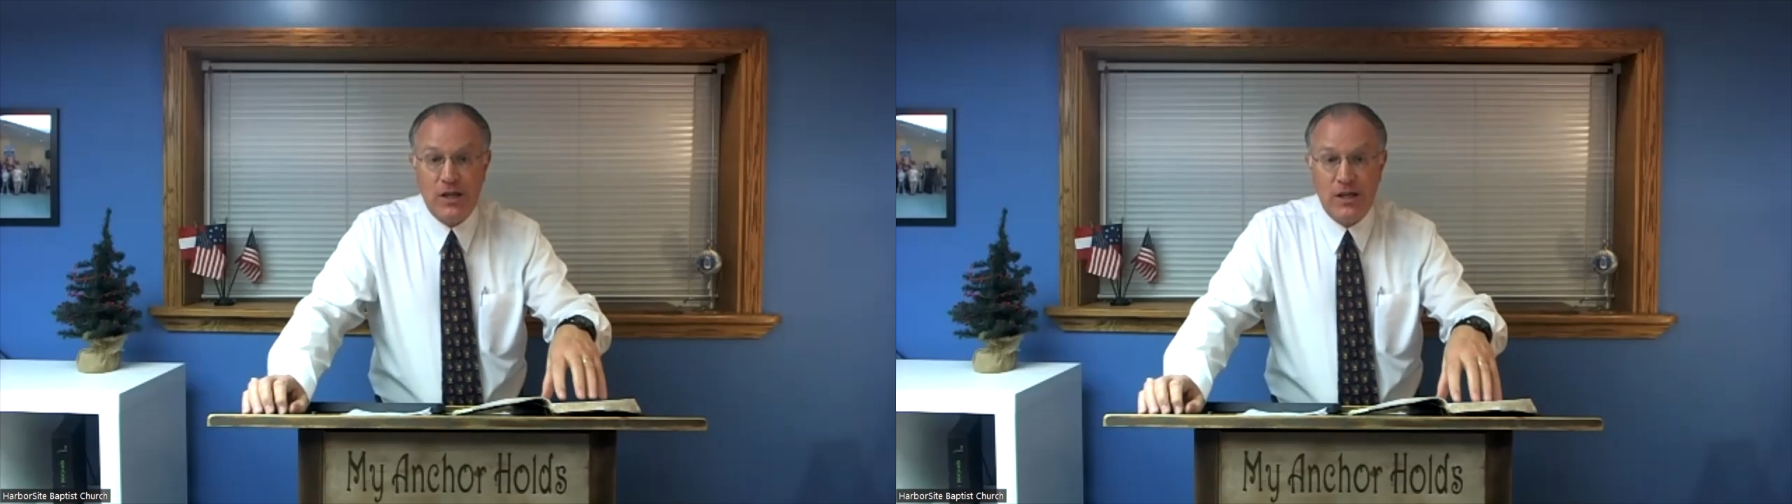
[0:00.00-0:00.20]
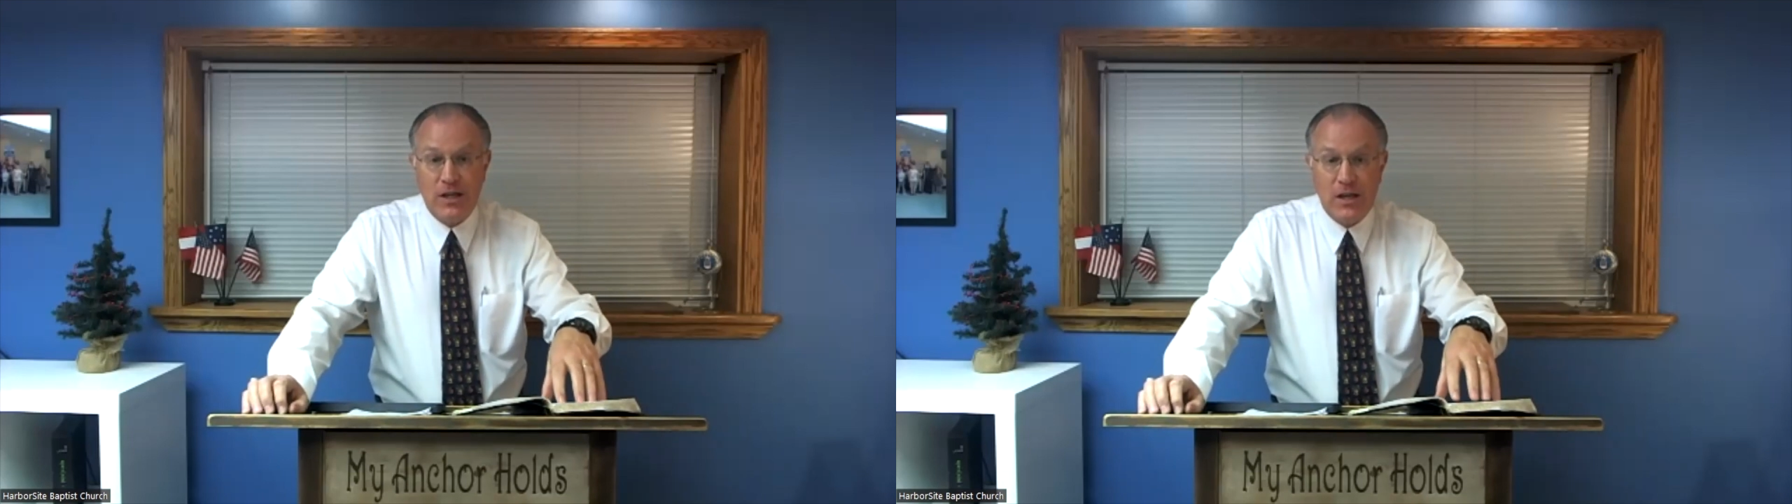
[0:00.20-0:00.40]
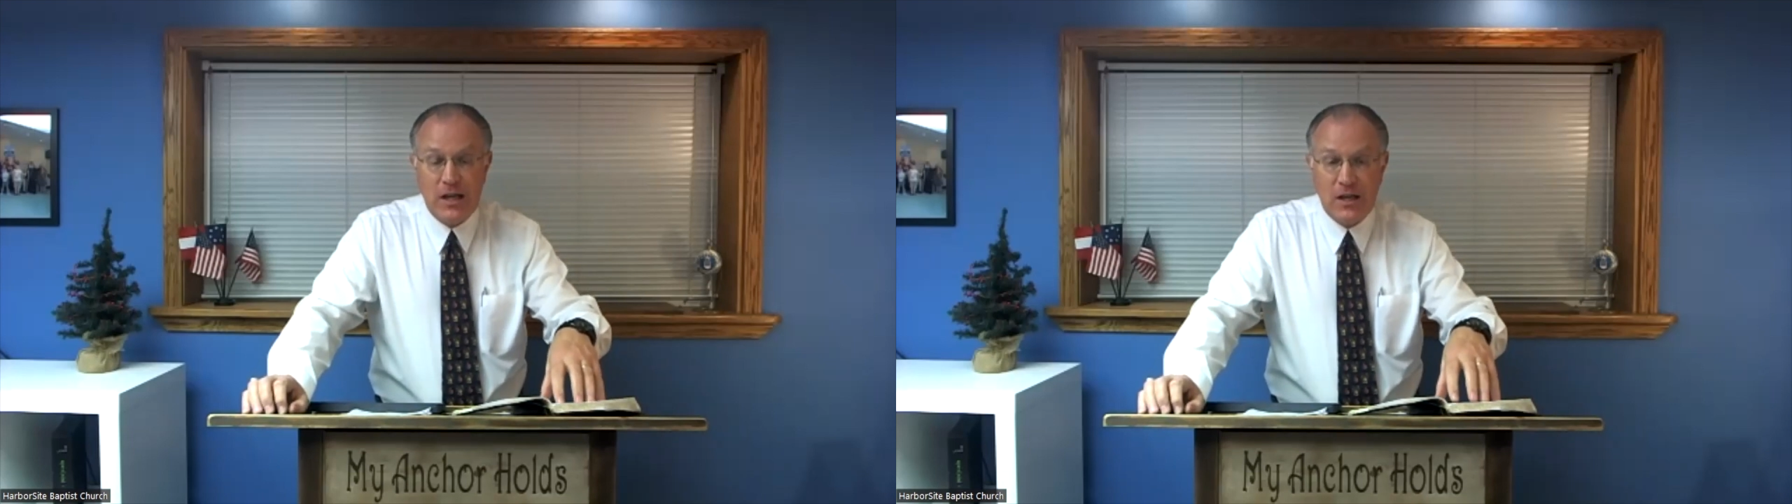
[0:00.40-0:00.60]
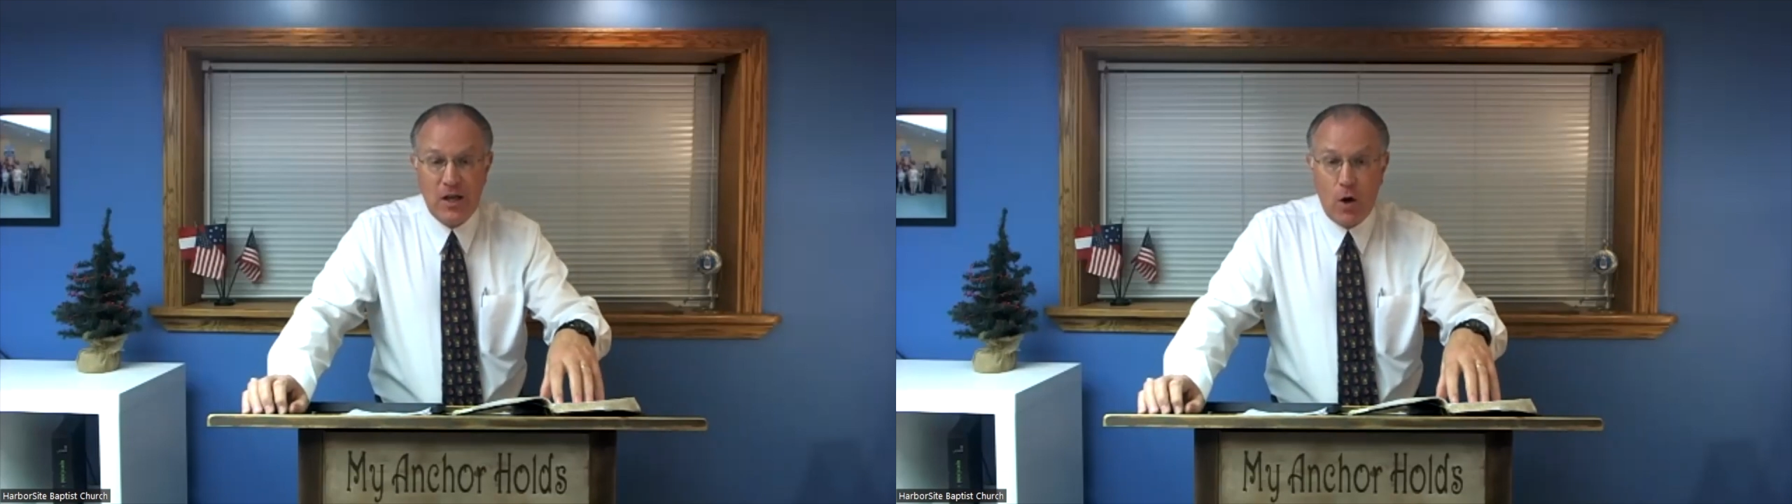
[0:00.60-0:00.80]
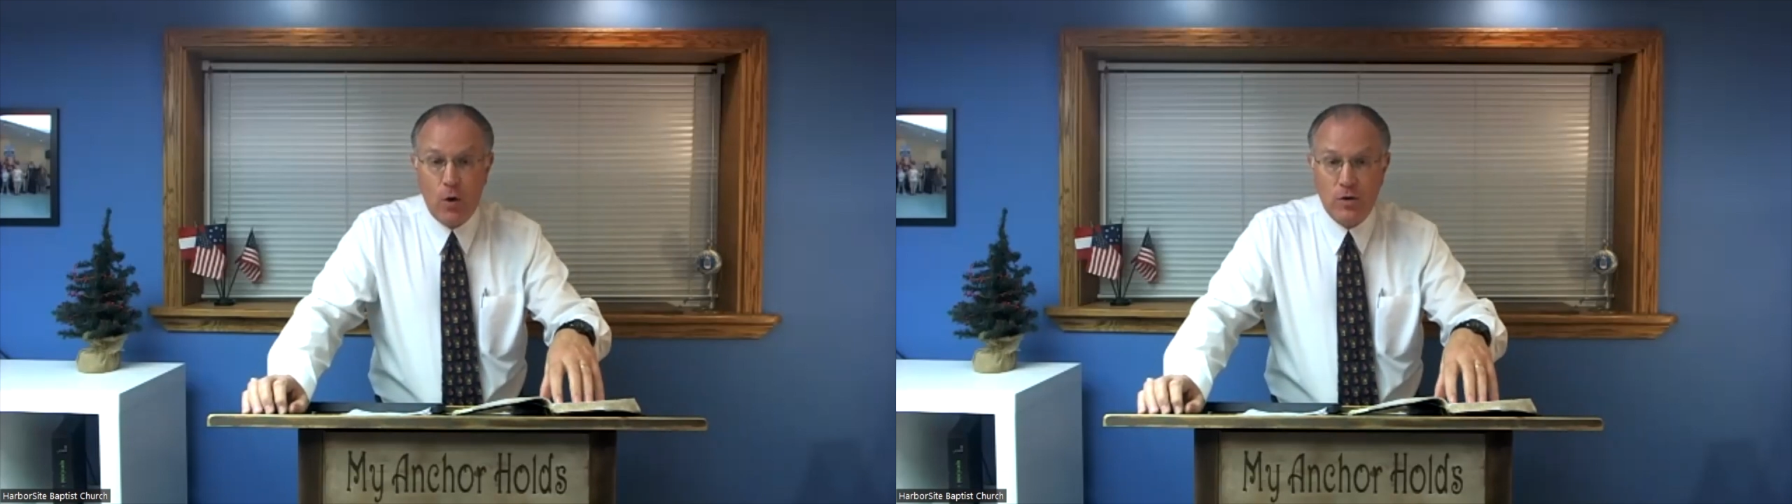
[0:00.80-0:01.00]
in the
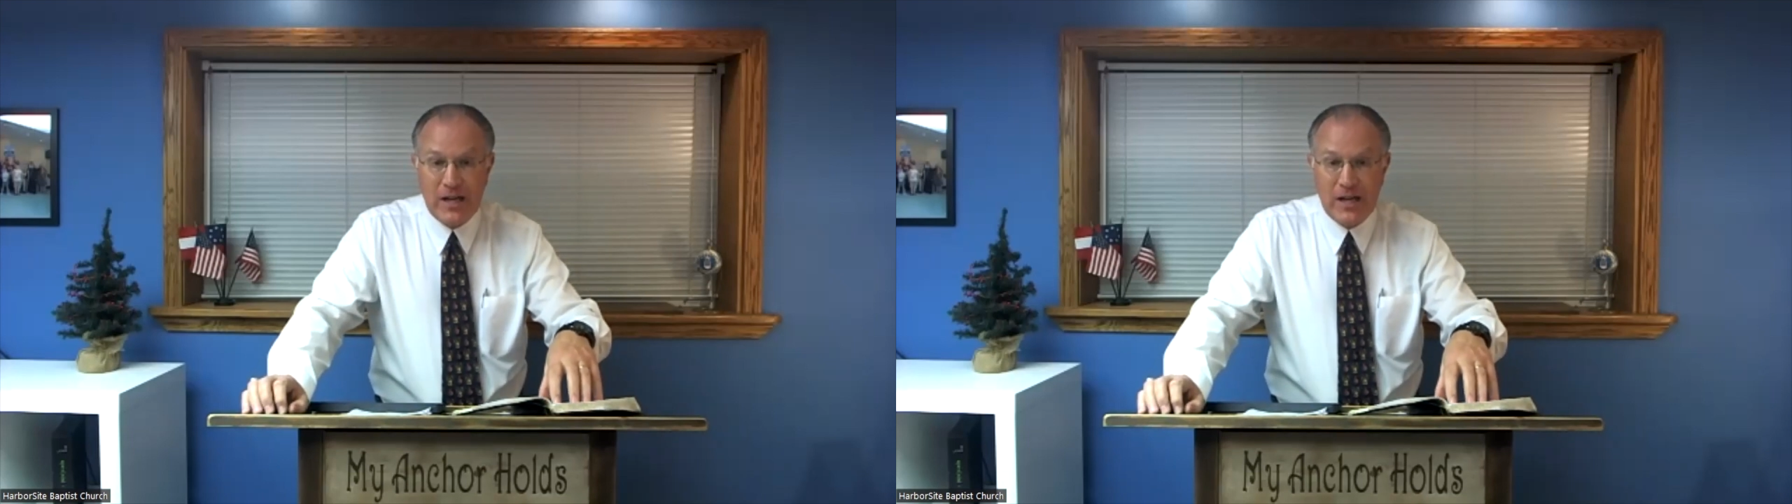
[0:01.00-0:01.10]
Old